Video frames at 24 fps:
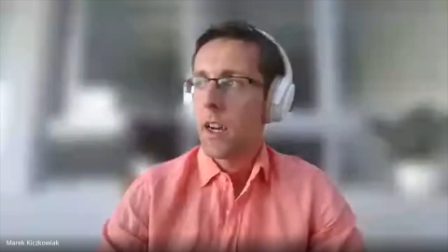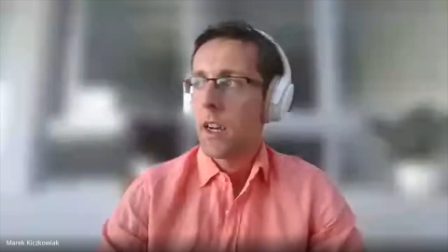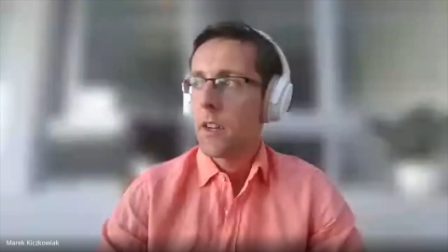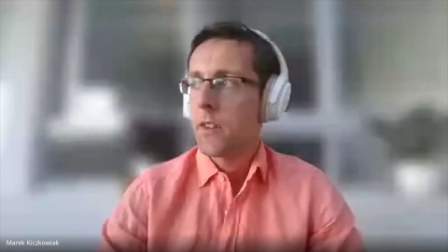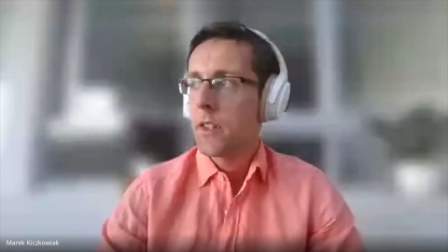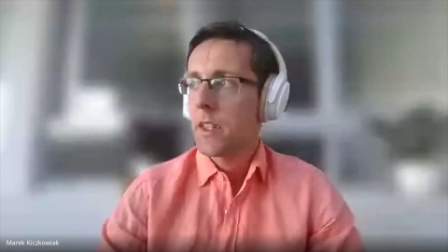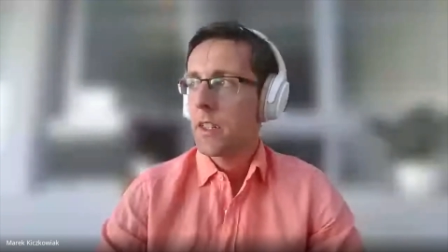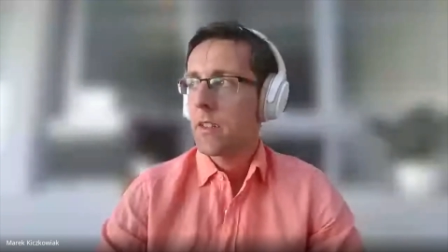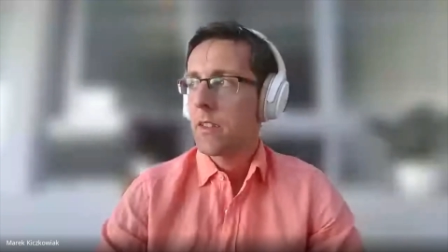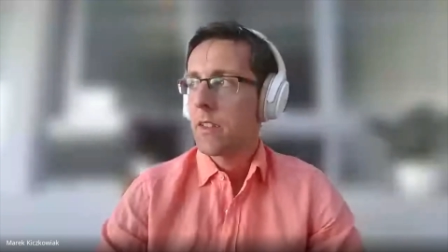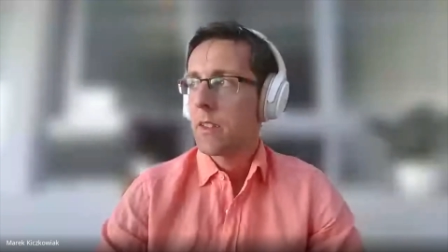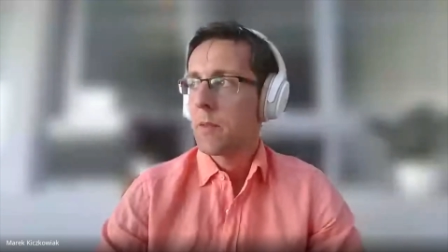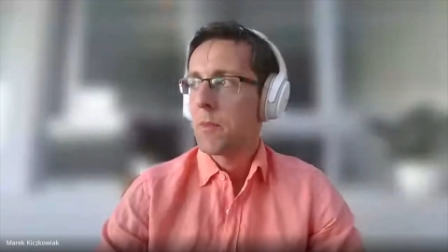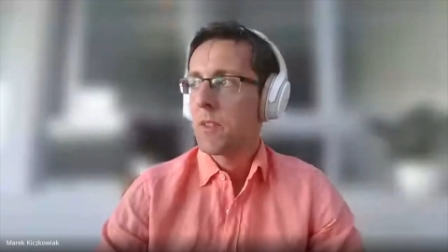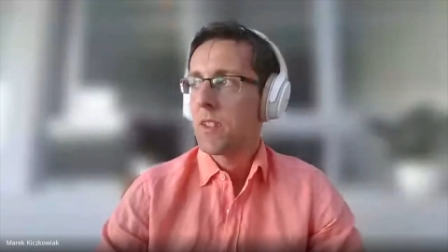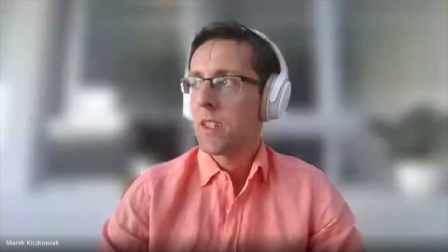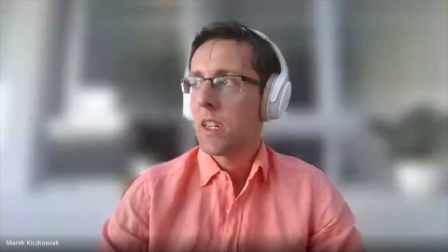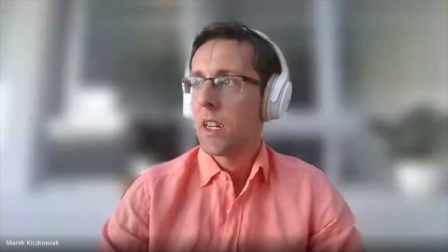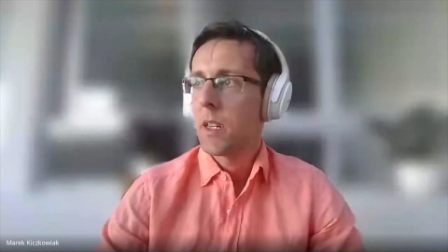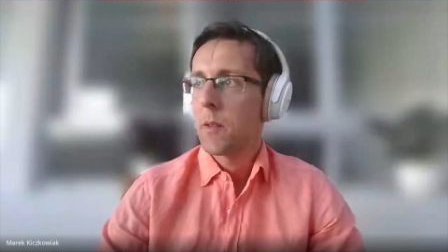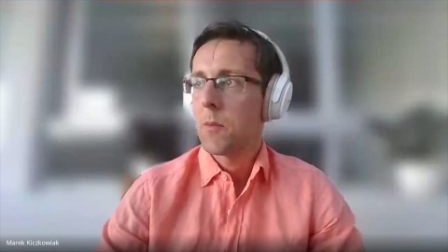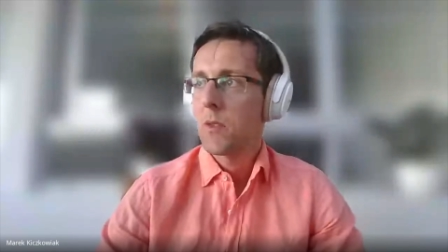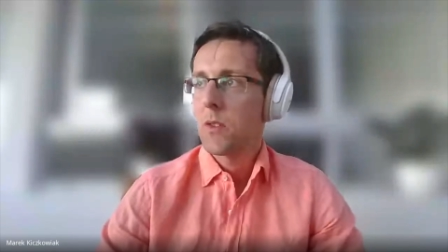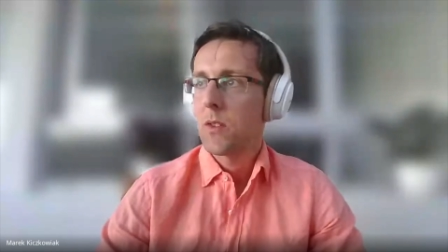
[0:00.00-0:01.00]
I think
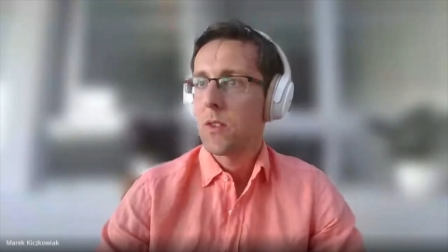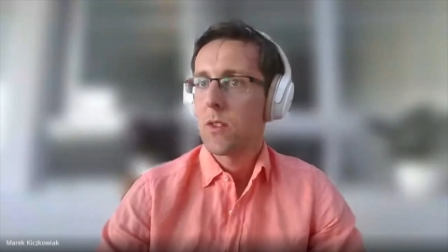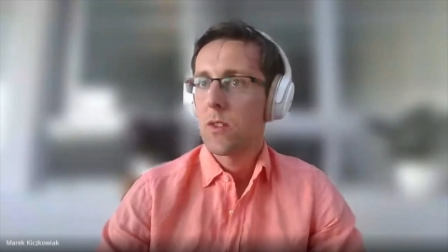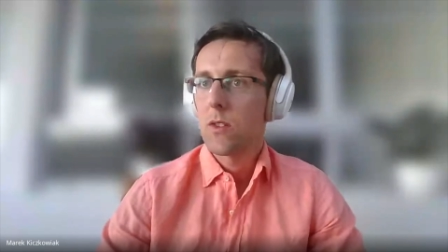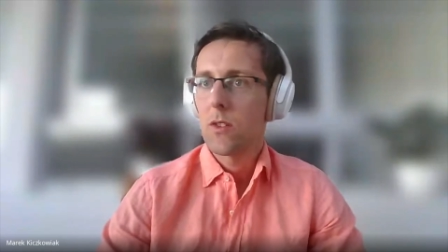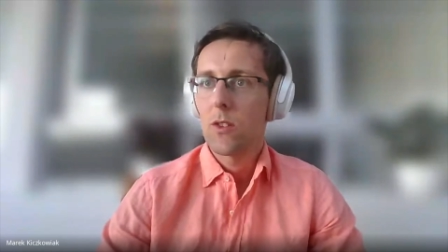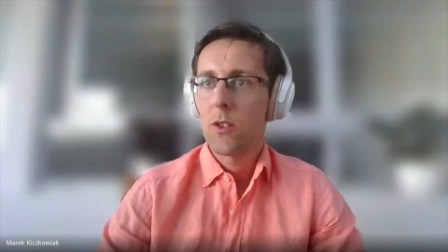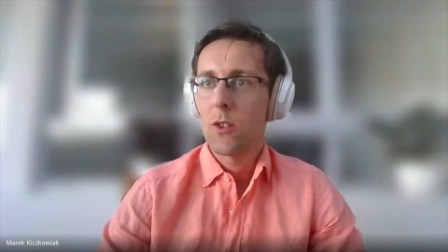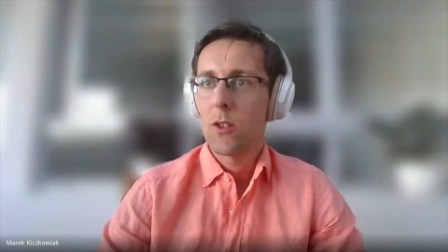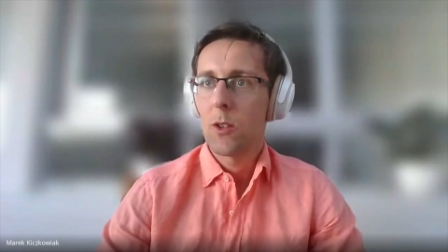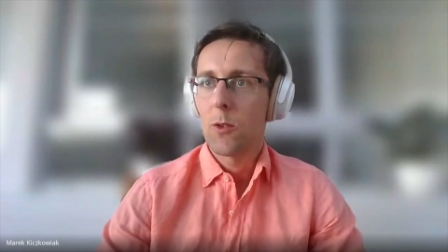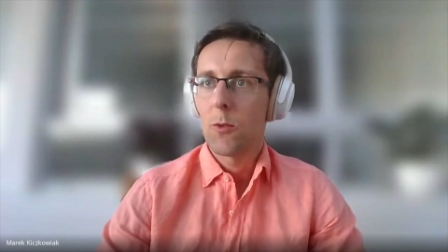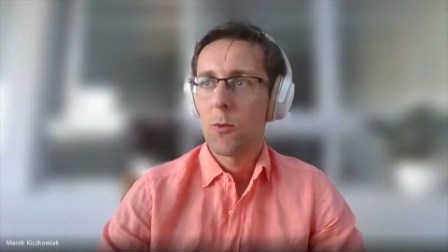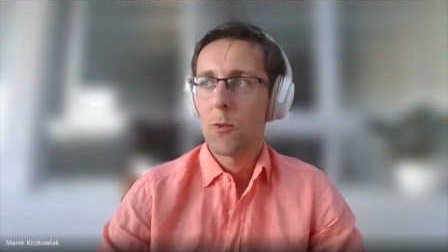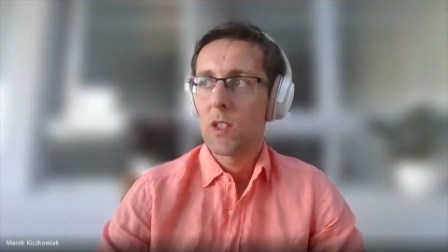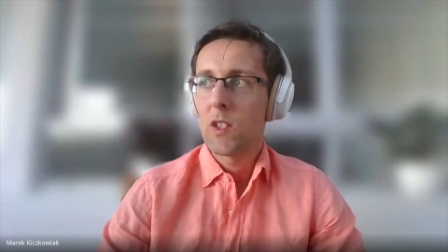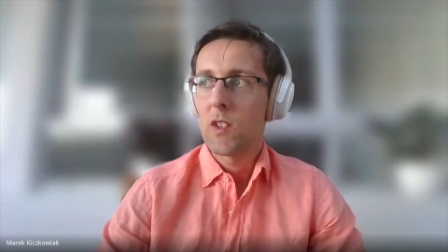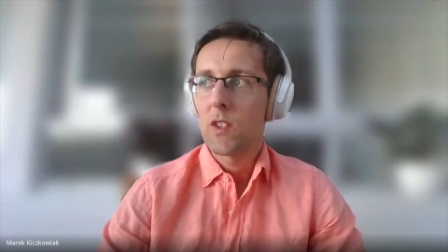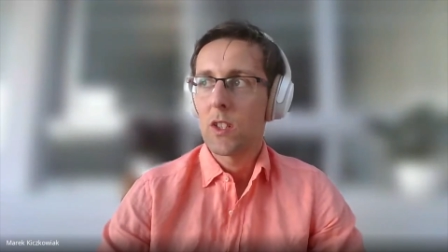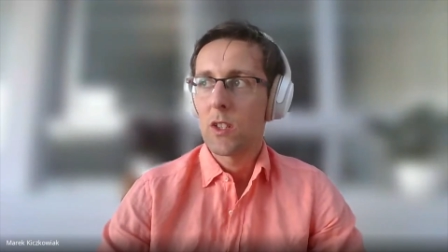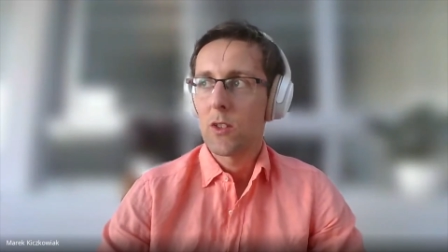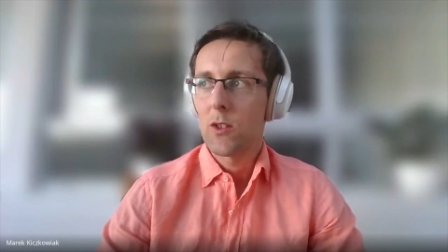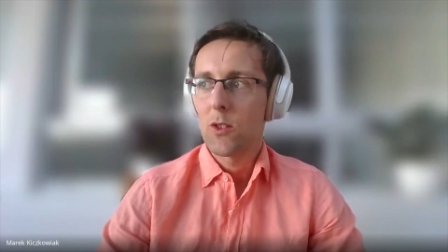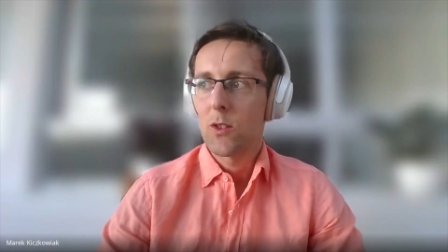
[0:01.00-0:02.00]
sometimes you know
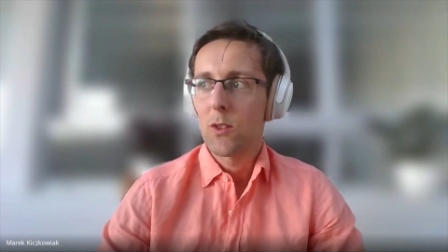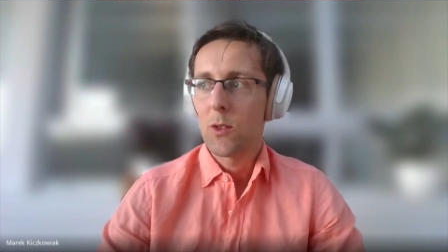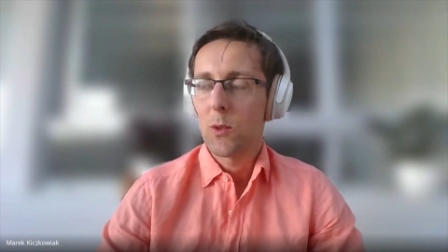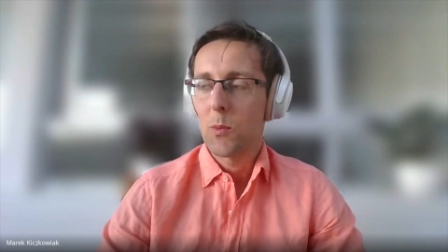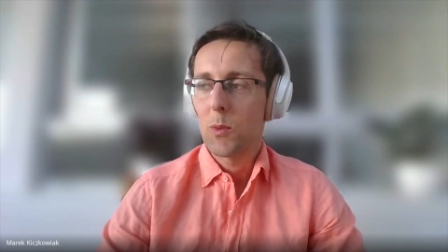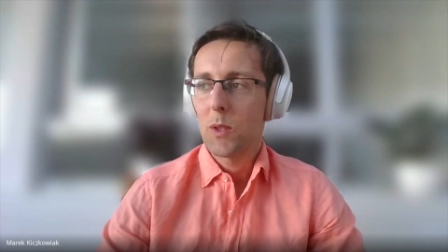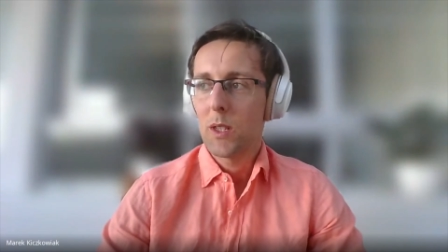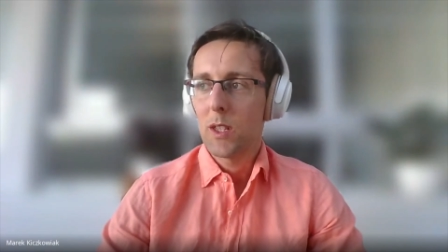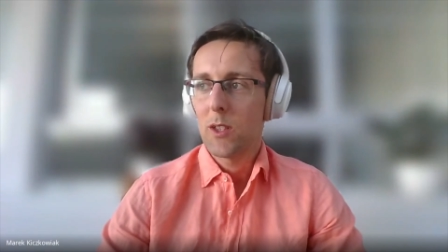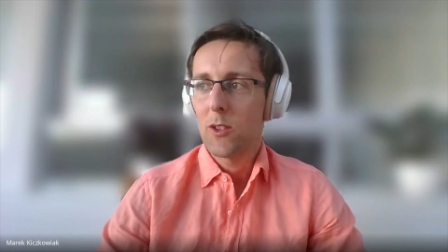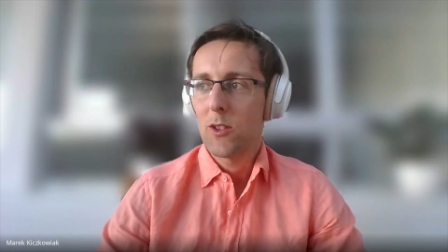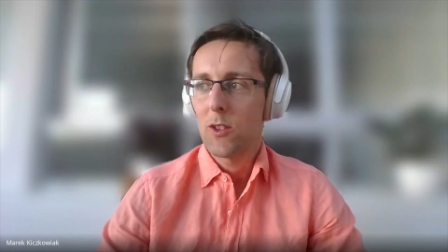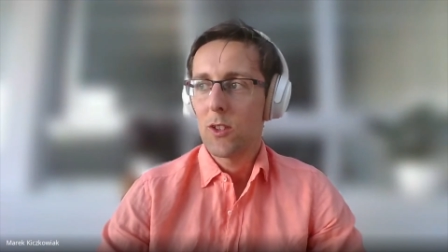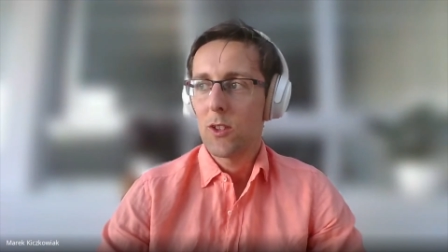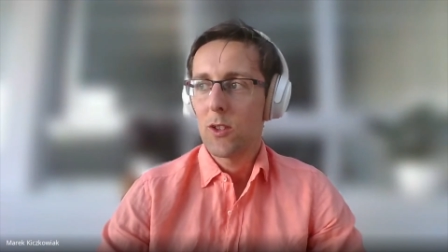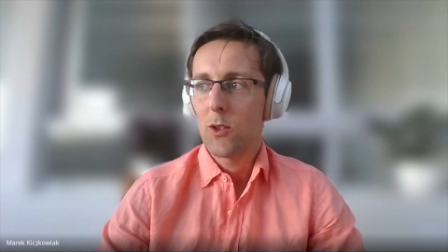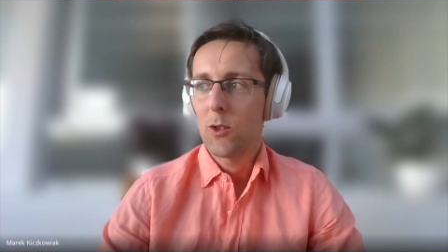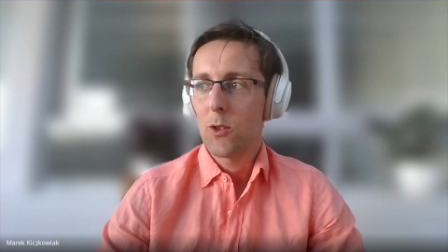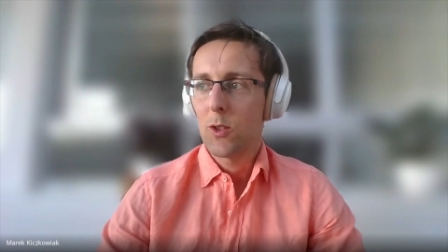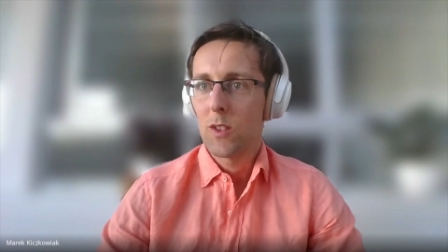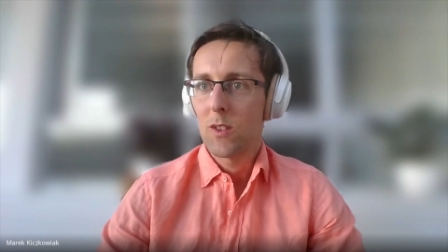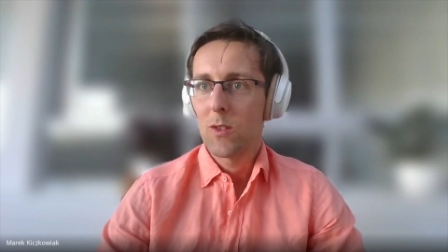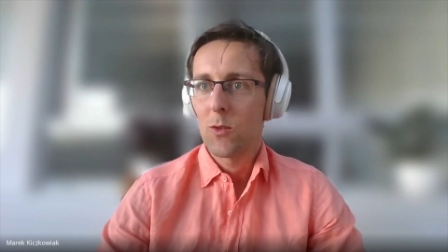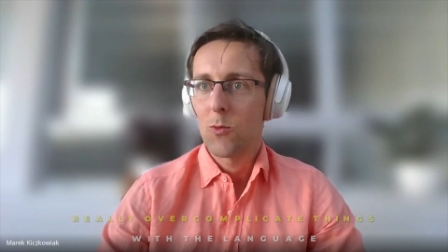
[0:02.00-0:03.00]
researchers or PhD
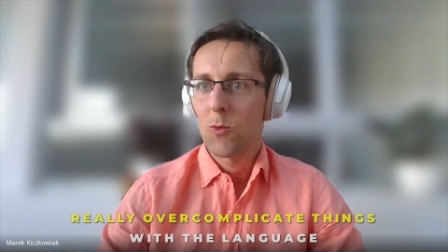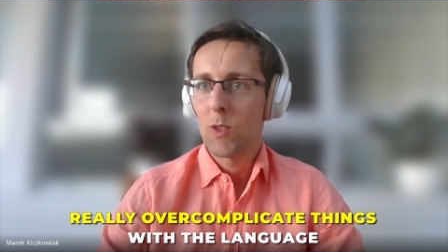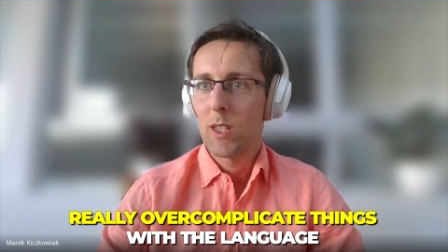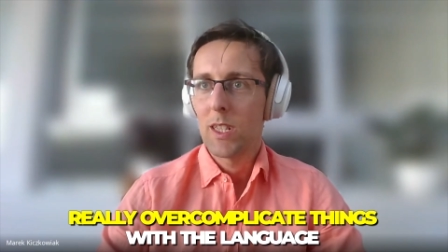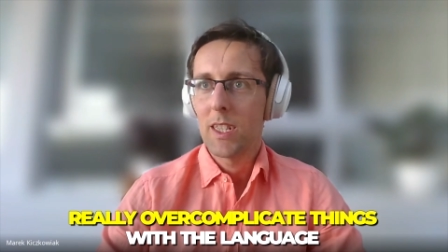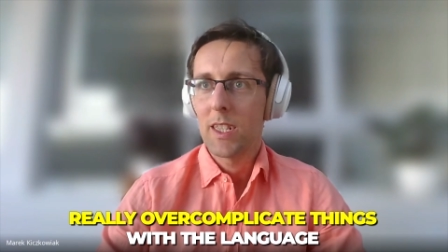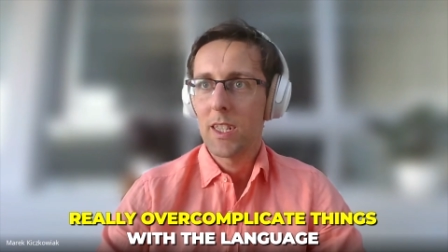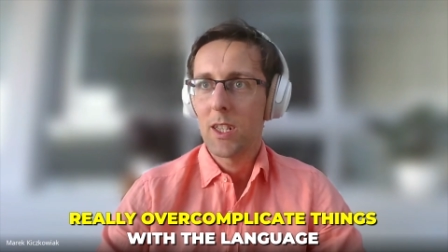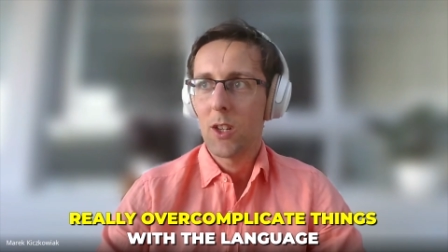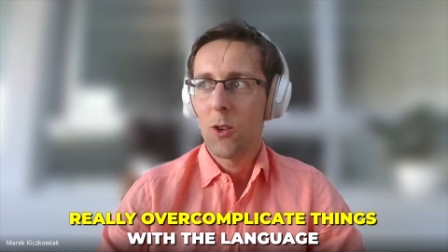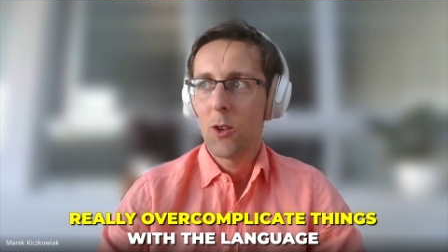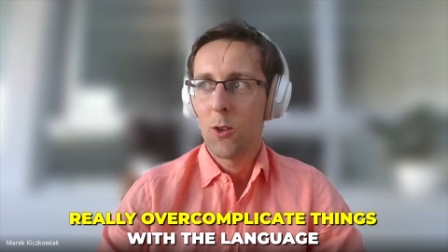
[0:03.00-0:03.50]
students really